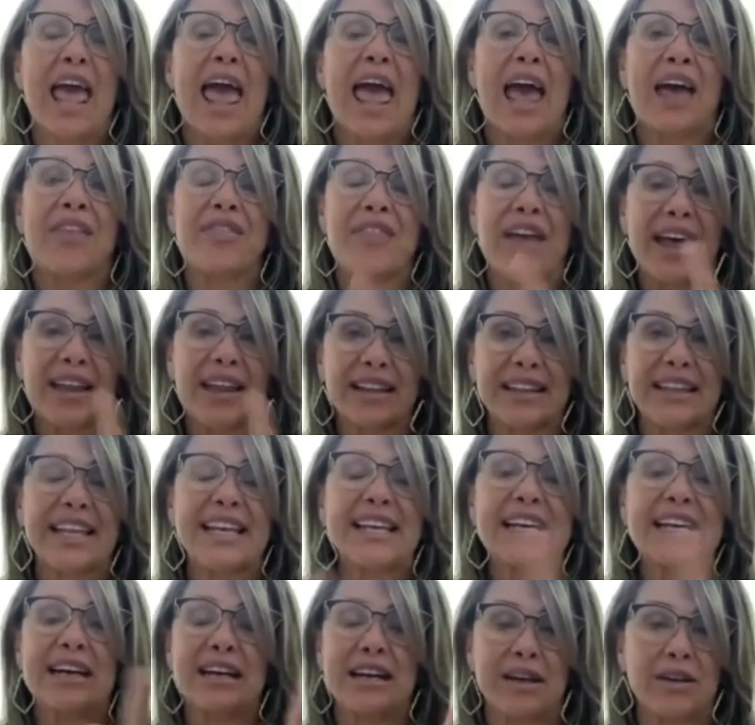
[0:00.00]
And that
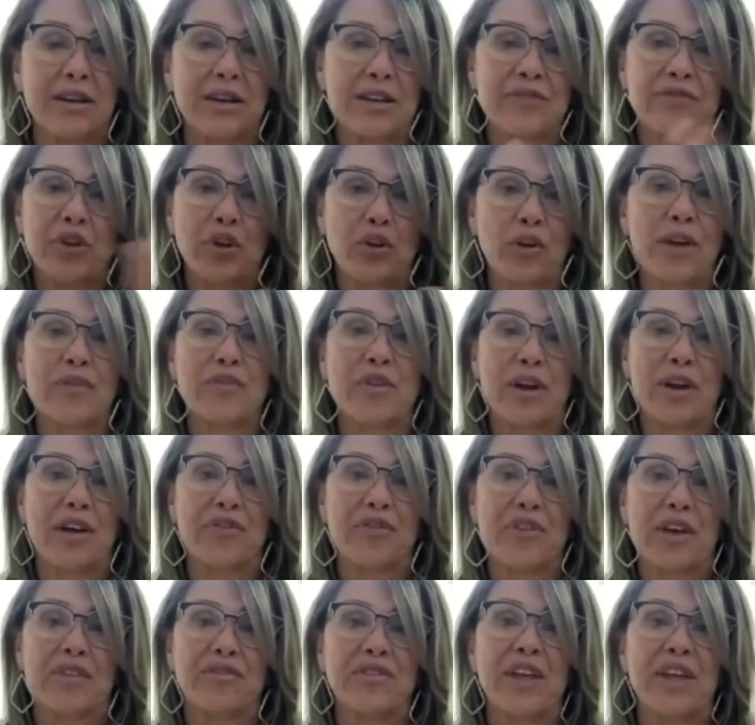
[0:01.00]
uh, if you don't have your health,
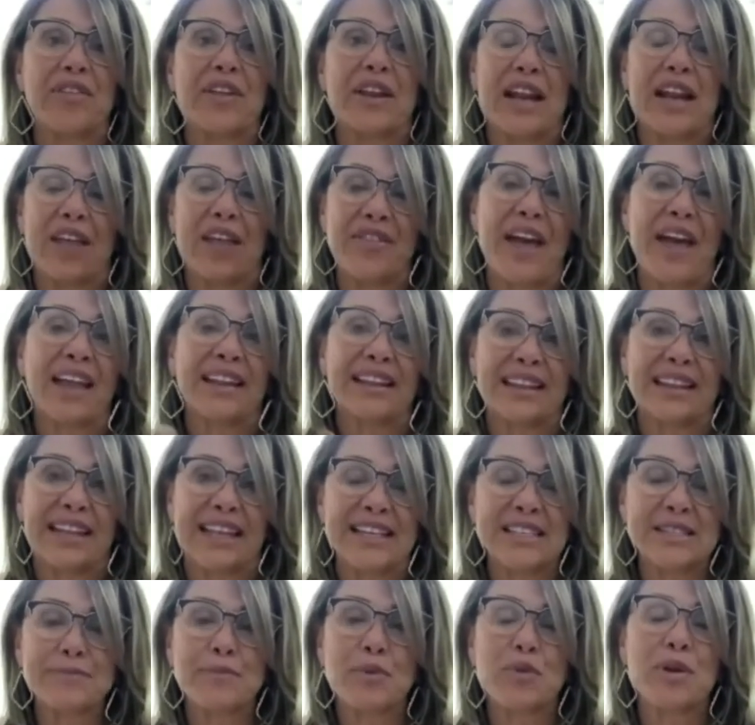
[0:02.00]
you have nothing. And that
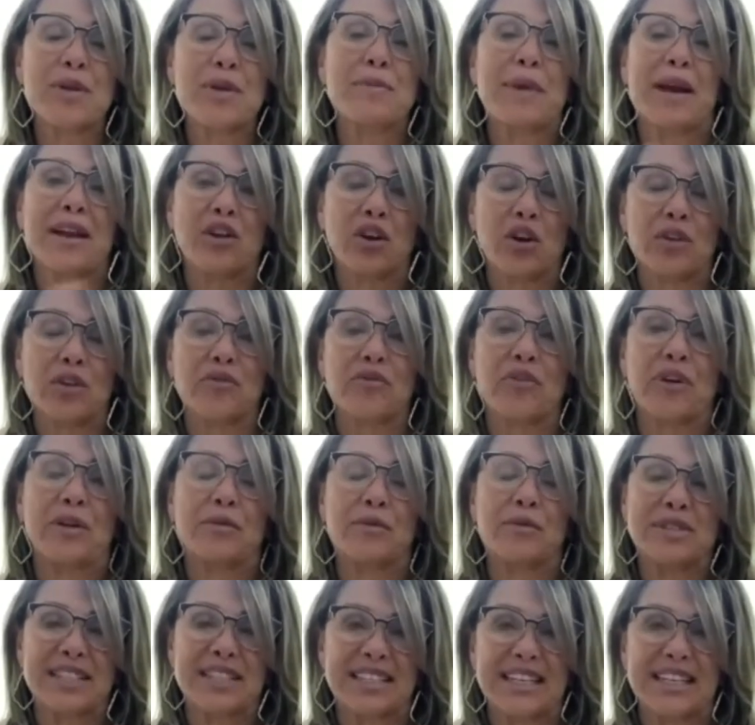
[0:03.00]
lease Marie, my good friend,
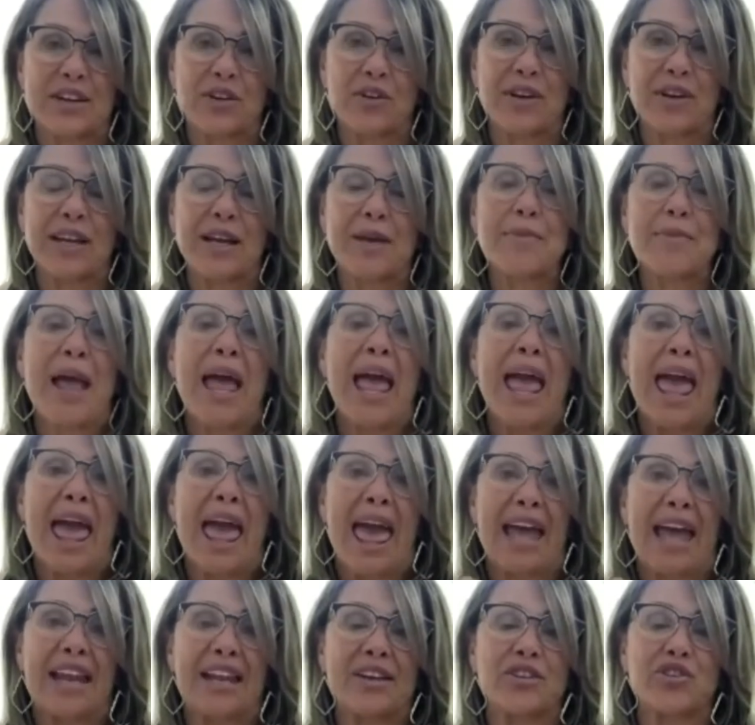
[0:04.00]
was in Nerium,
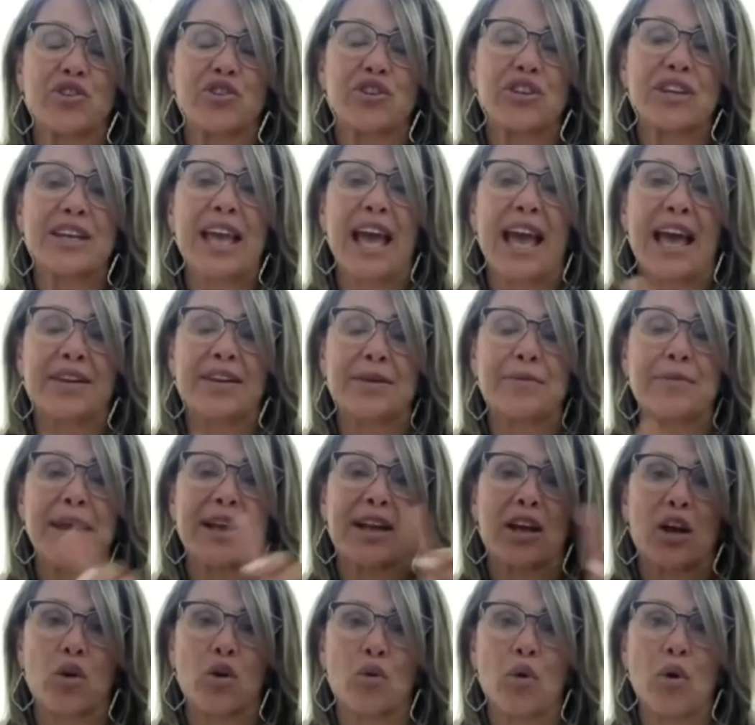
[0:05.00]
and she had to
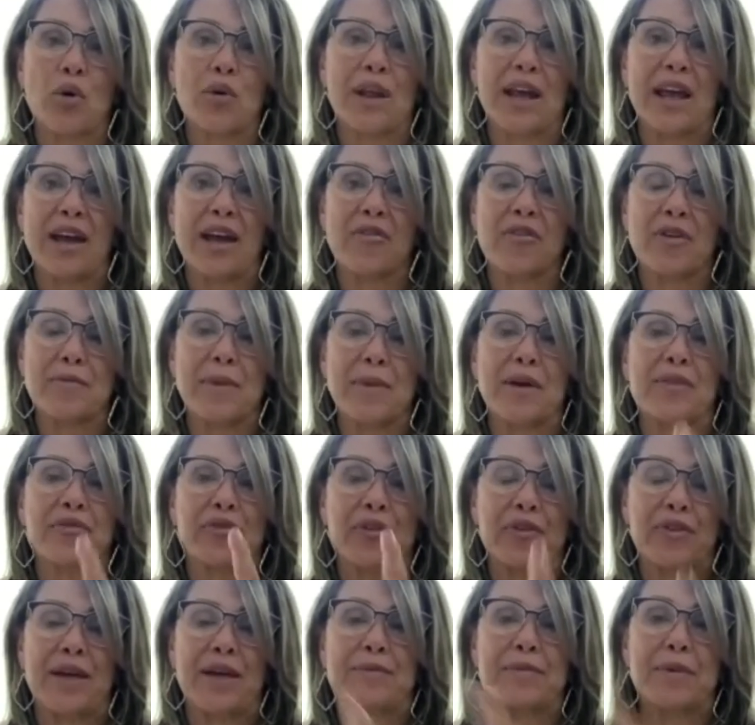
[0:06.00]
make a quota every month
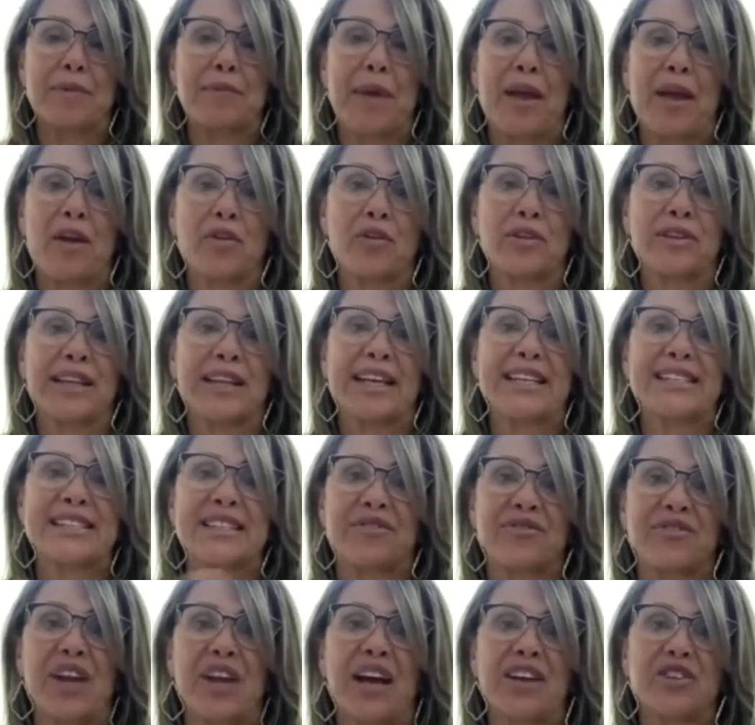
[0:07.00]
for them to pay her lease. If
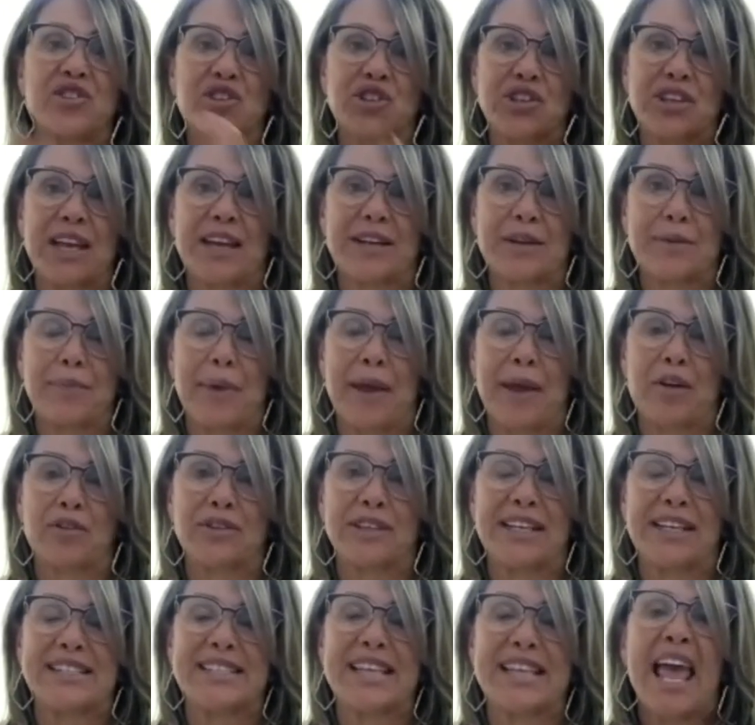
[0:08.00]
not, she had to pay her
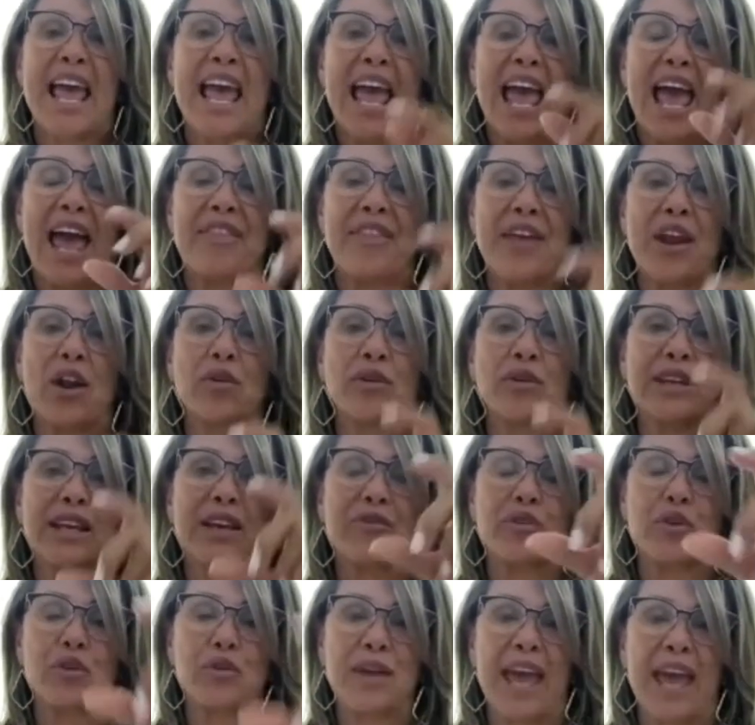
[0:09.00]
lease. And they don't give
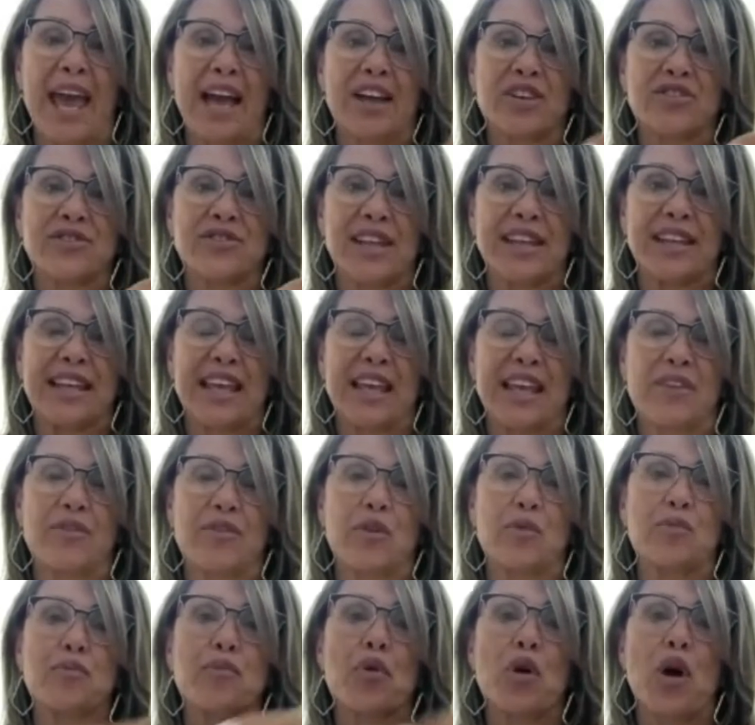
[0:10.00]
you cash; they gave
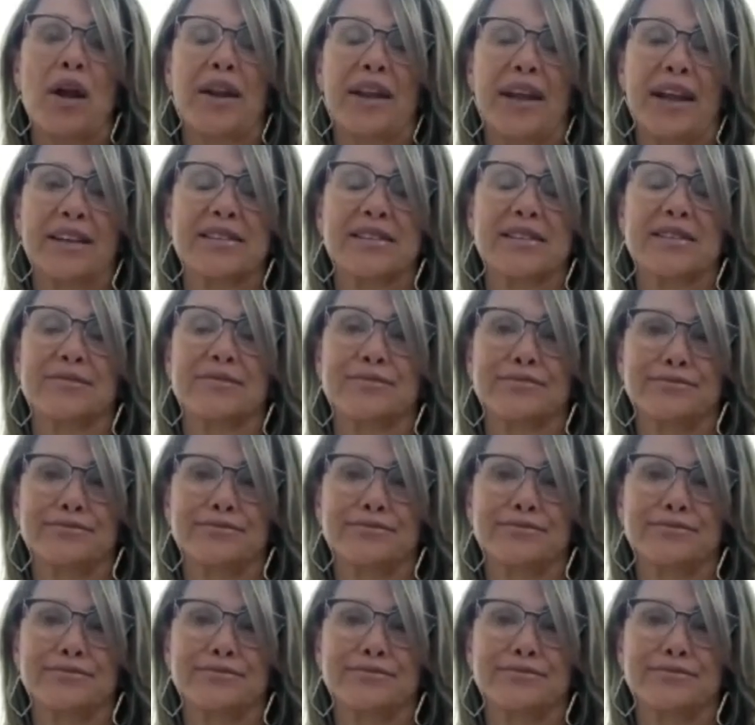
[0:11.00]
you product